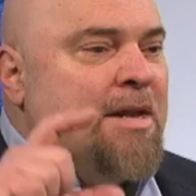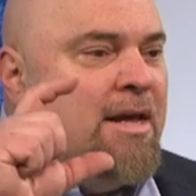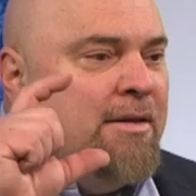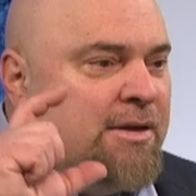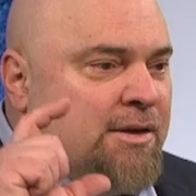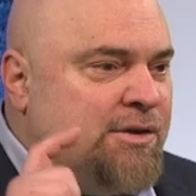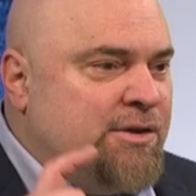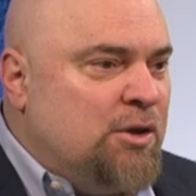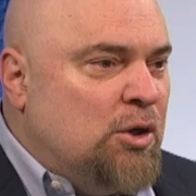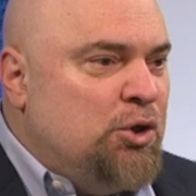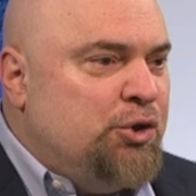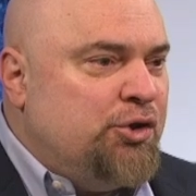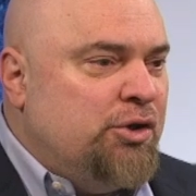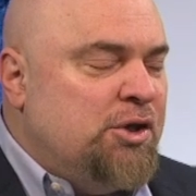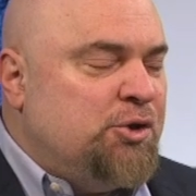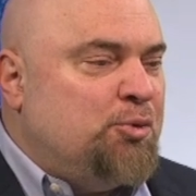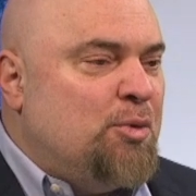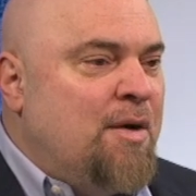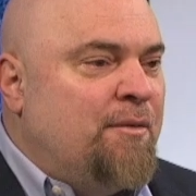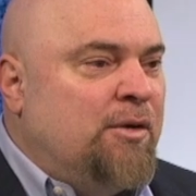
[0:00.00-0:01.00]
the
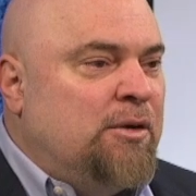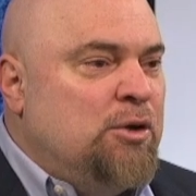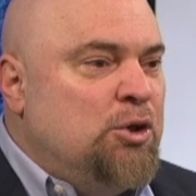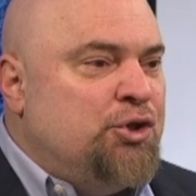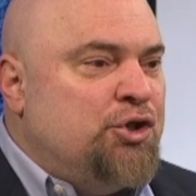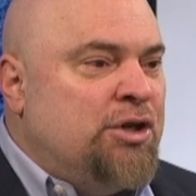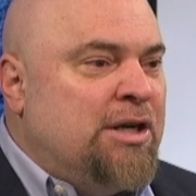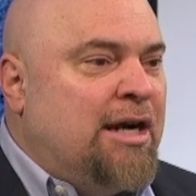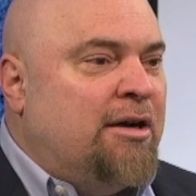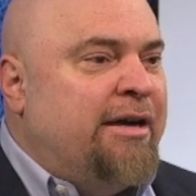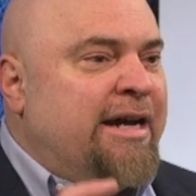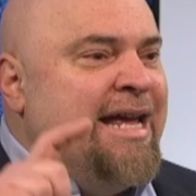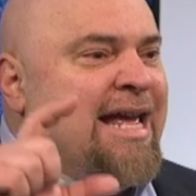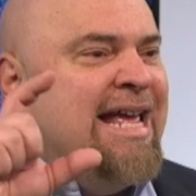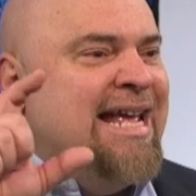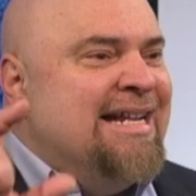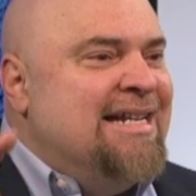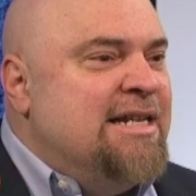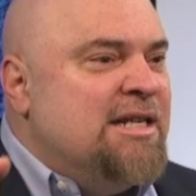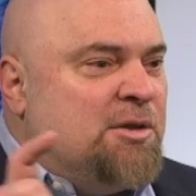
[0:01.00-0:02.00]
socialist revolutionary
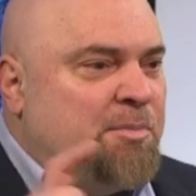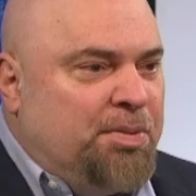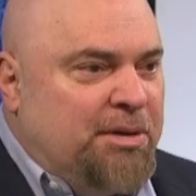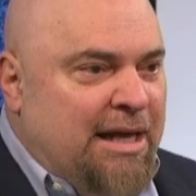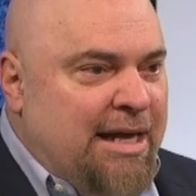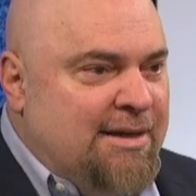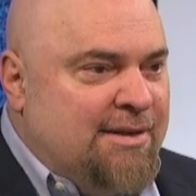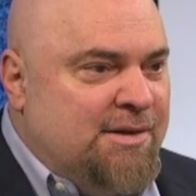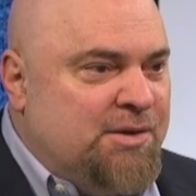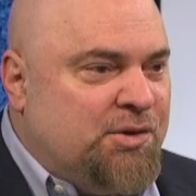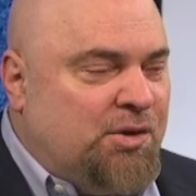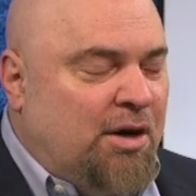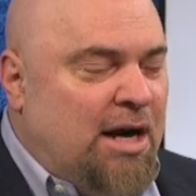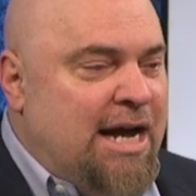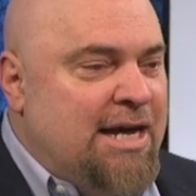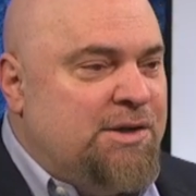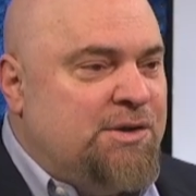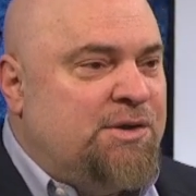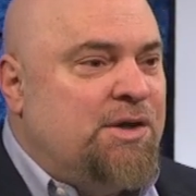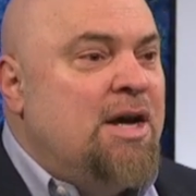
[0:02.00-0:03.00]
displaces
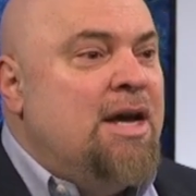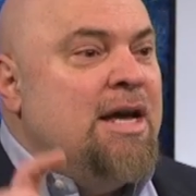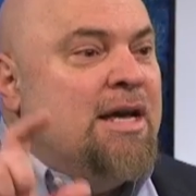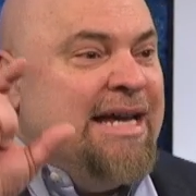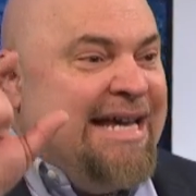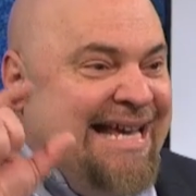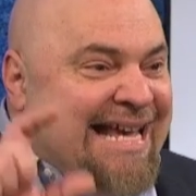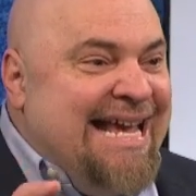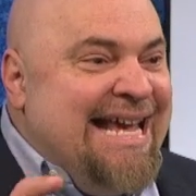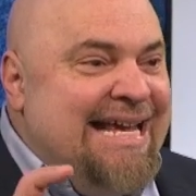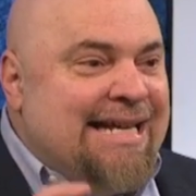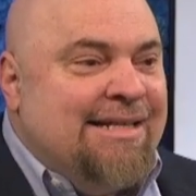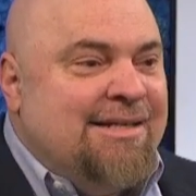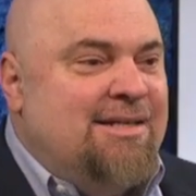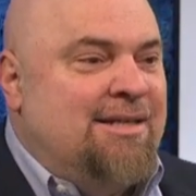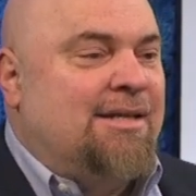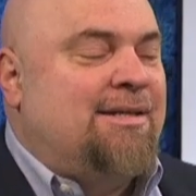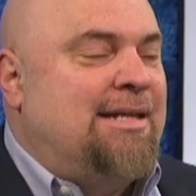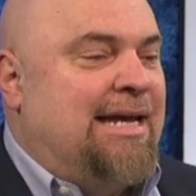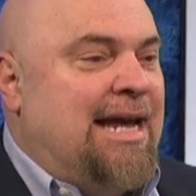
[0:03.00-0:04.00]
Christ. He is
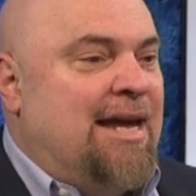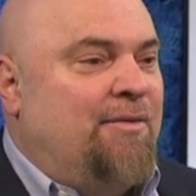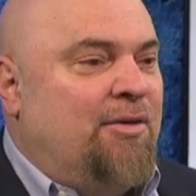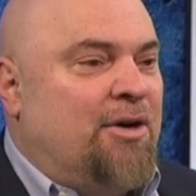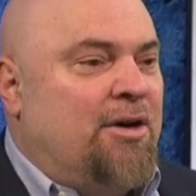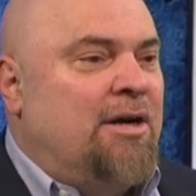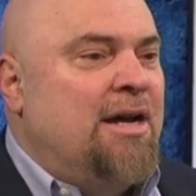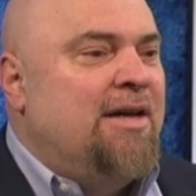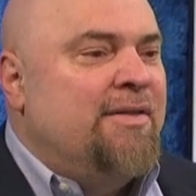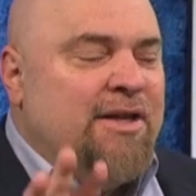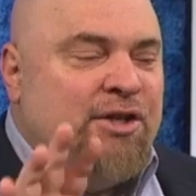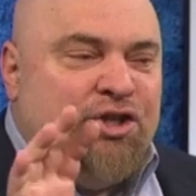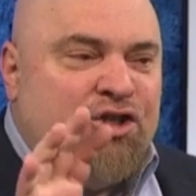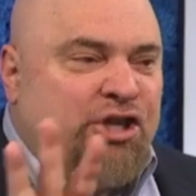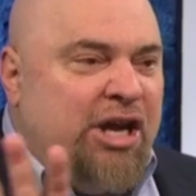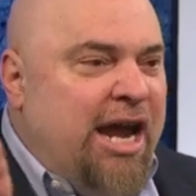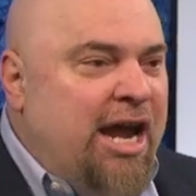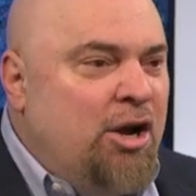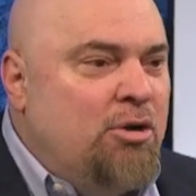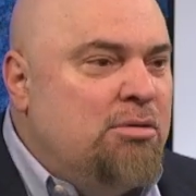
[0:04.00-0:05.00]
the savior, the
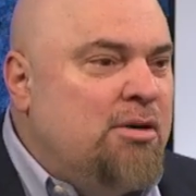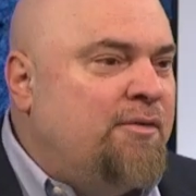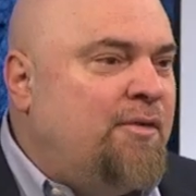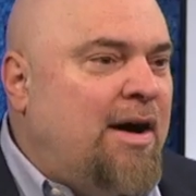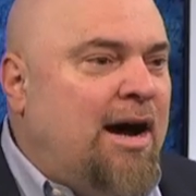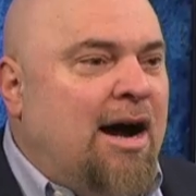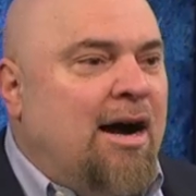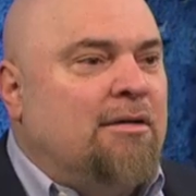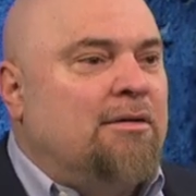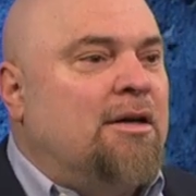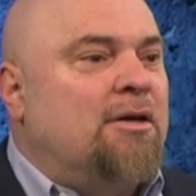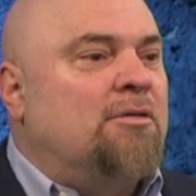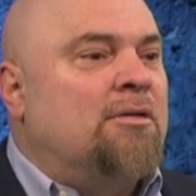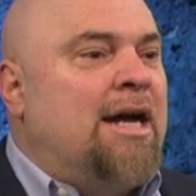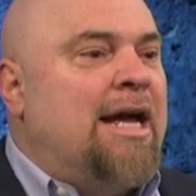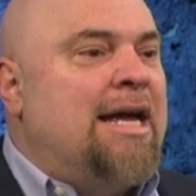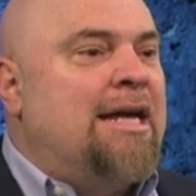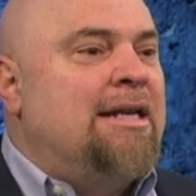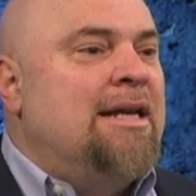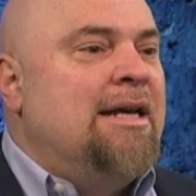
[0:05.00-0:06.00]
Che Guevara,
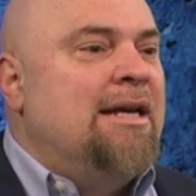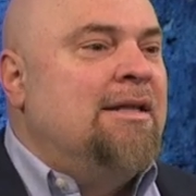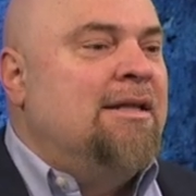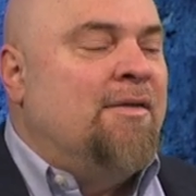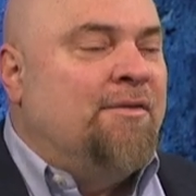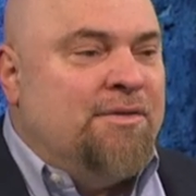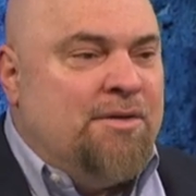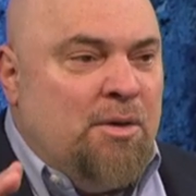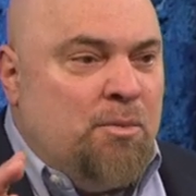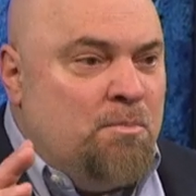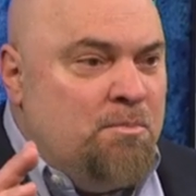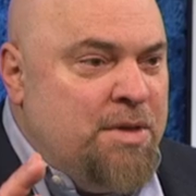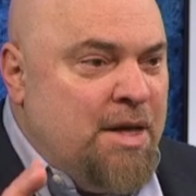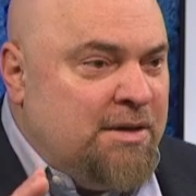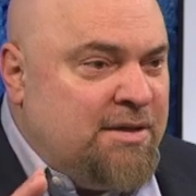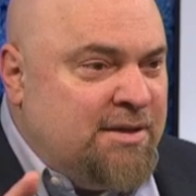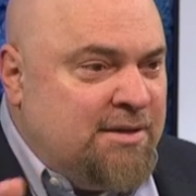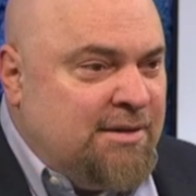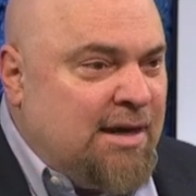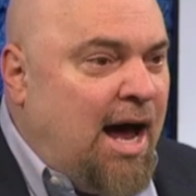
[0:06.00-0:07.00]
right? The, the, the
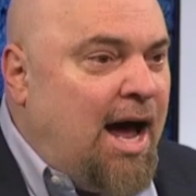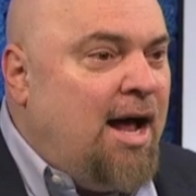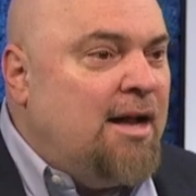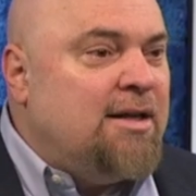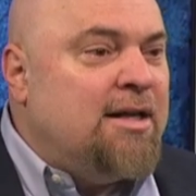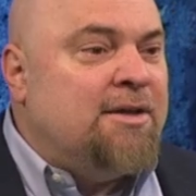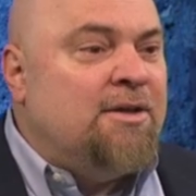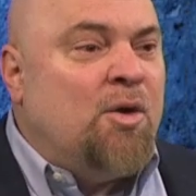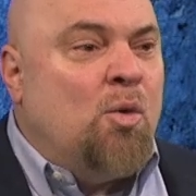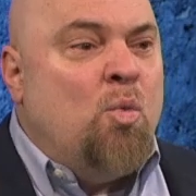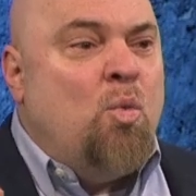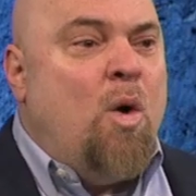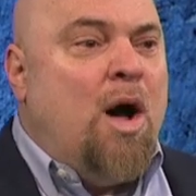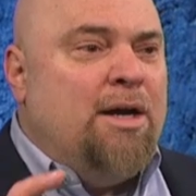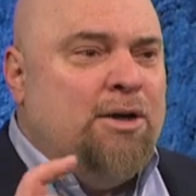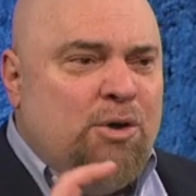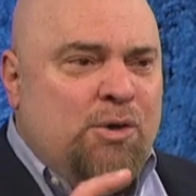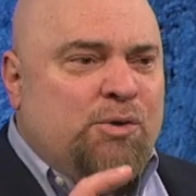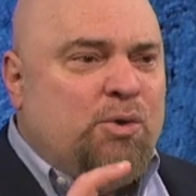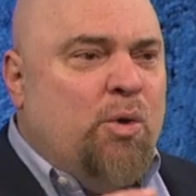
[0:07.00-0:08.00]
Stalin, the
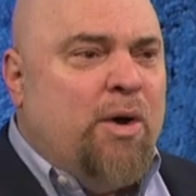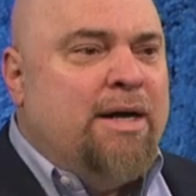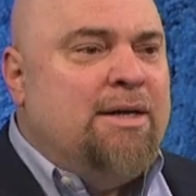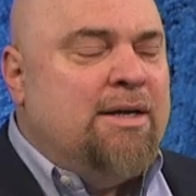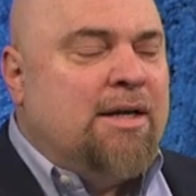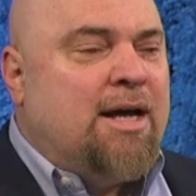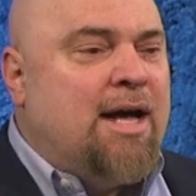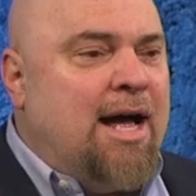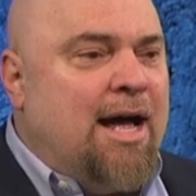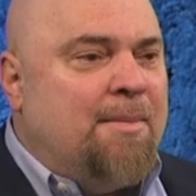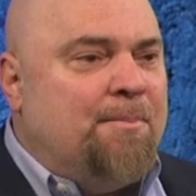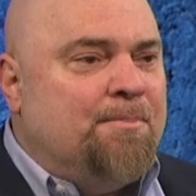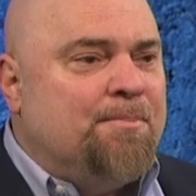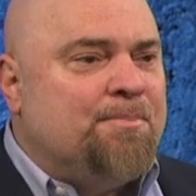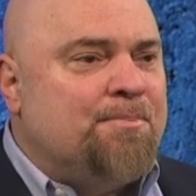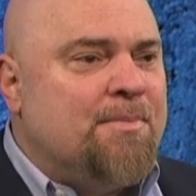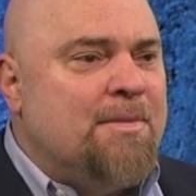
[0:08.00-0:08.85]
one who's going to come